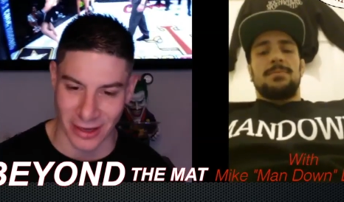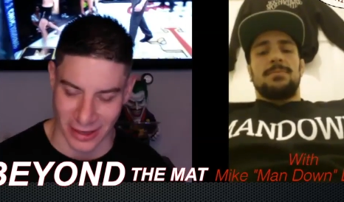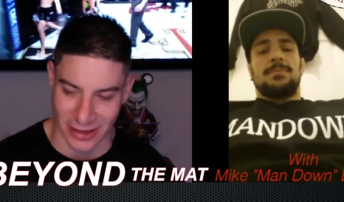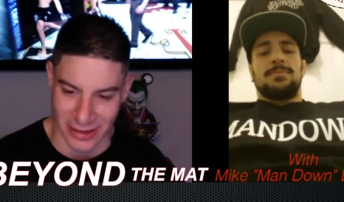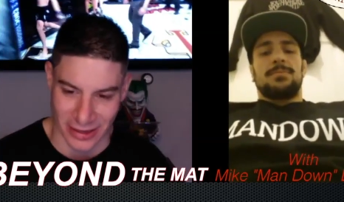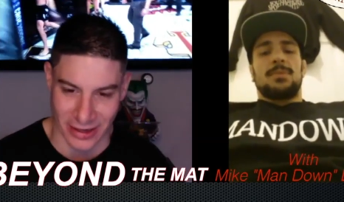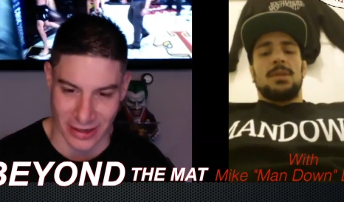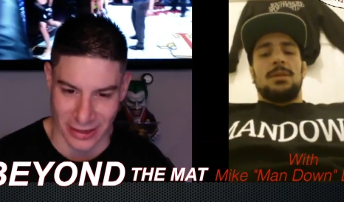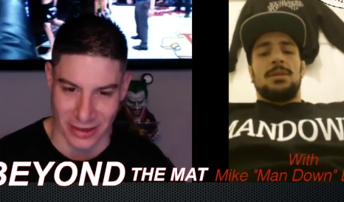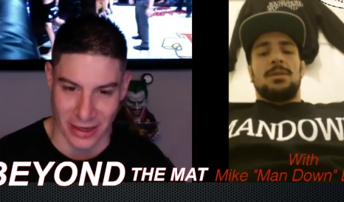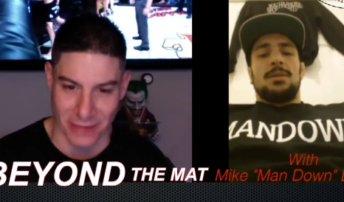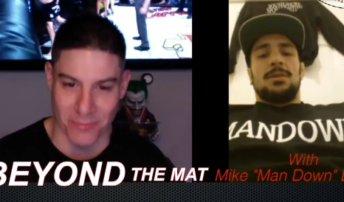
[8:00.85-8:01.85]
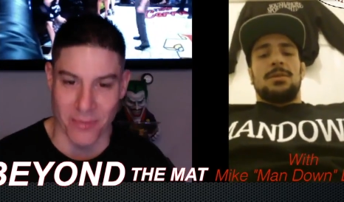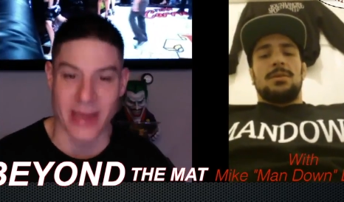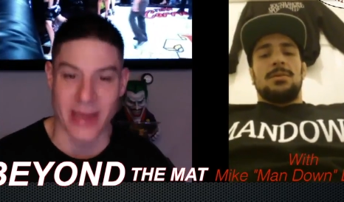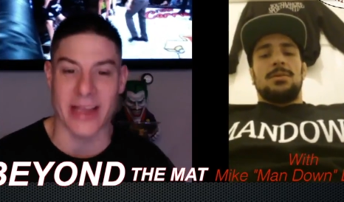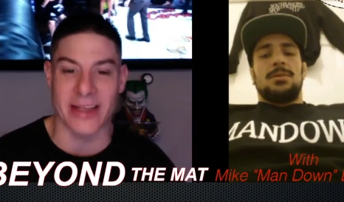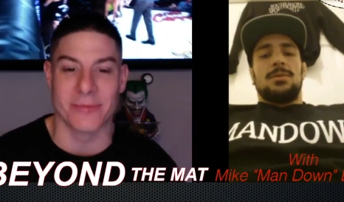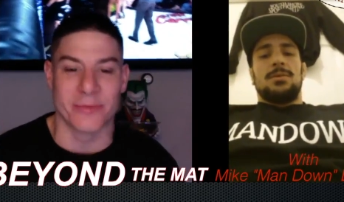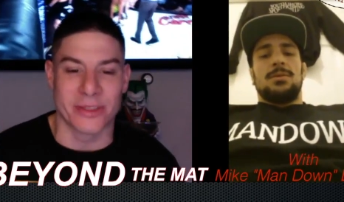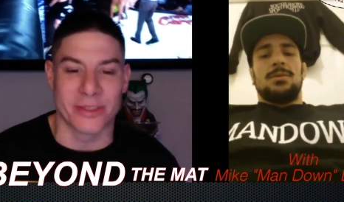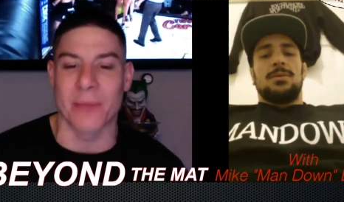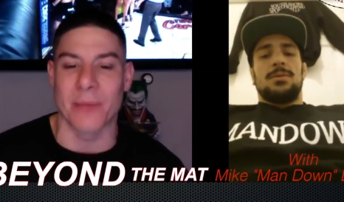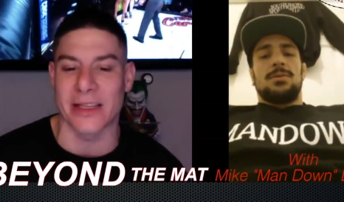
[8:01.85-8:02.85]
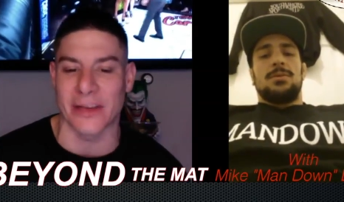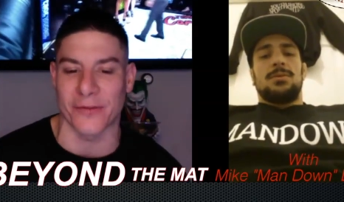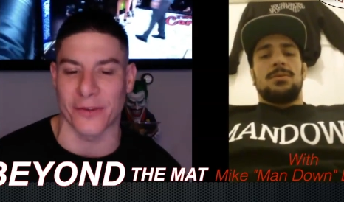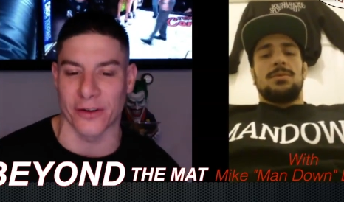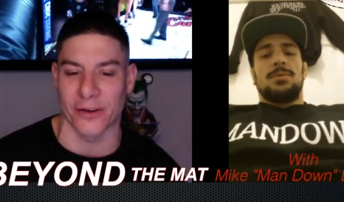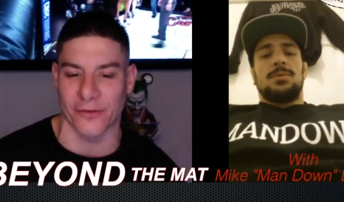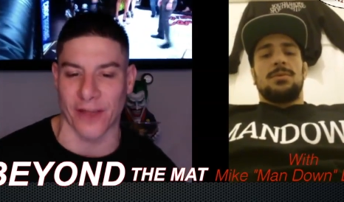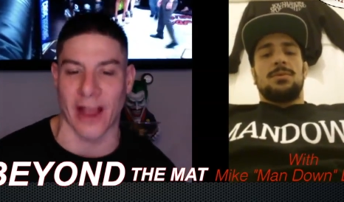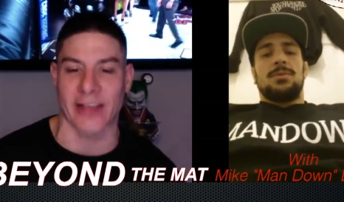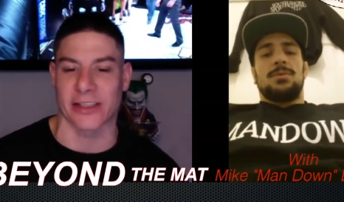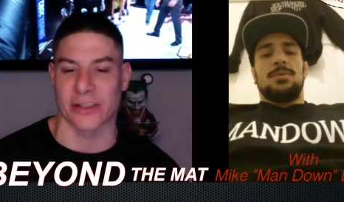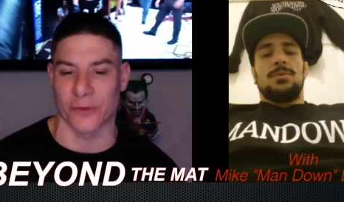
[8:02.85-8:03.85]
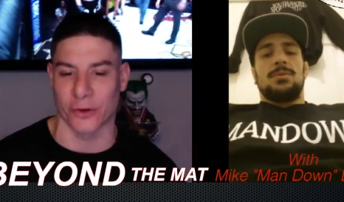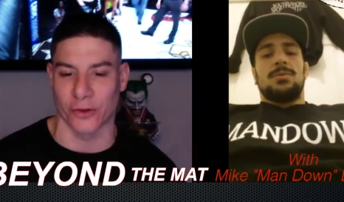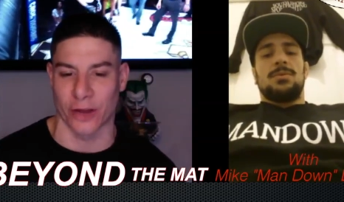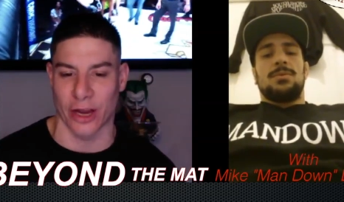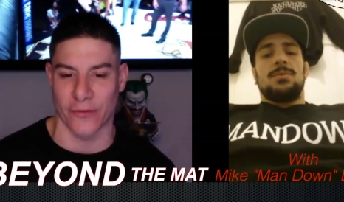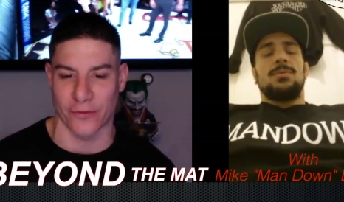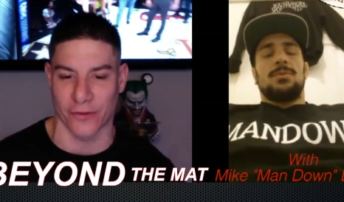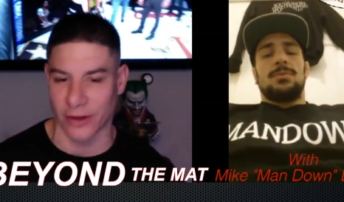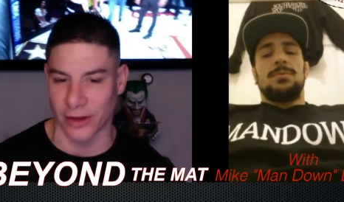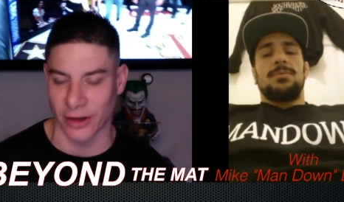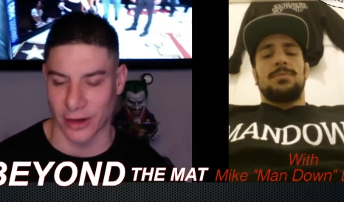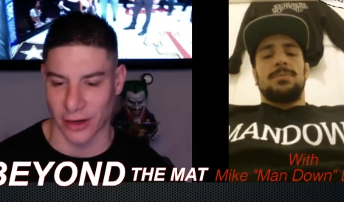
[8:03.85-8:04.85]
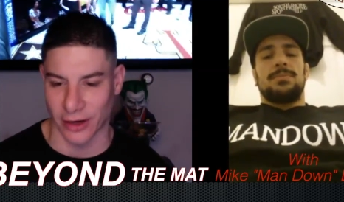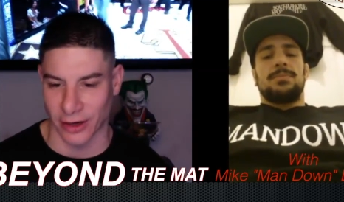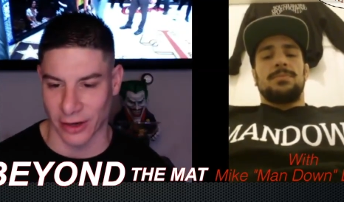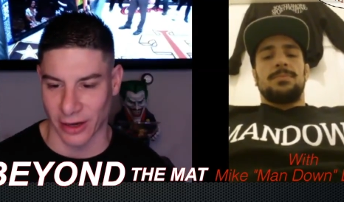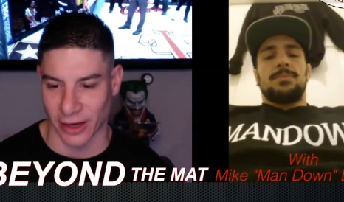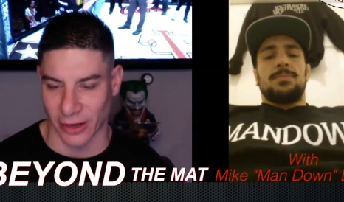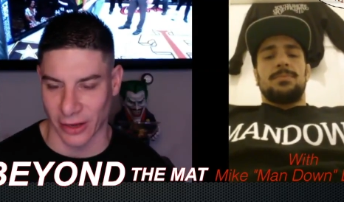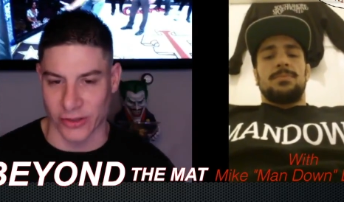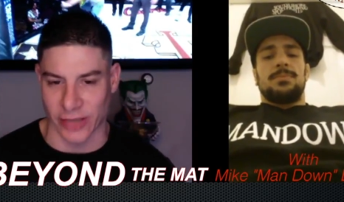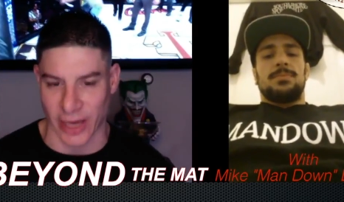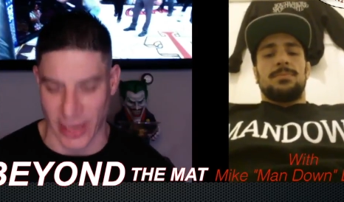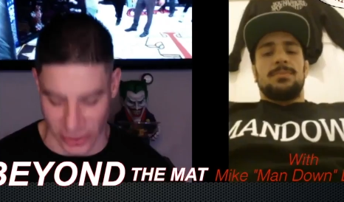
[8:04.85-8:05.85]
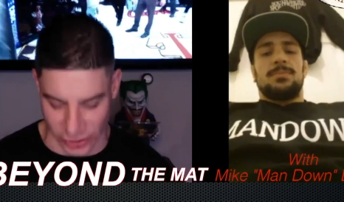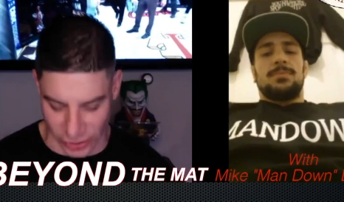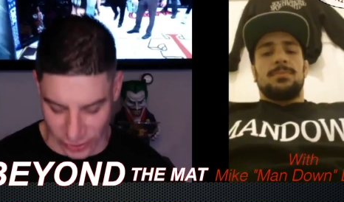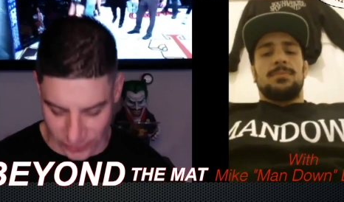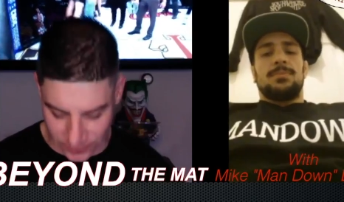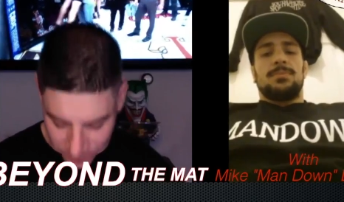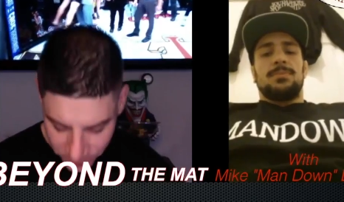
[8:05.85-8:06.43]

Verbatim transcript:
Speaker 1: In in in many many different facets of your life, uh, as far as age.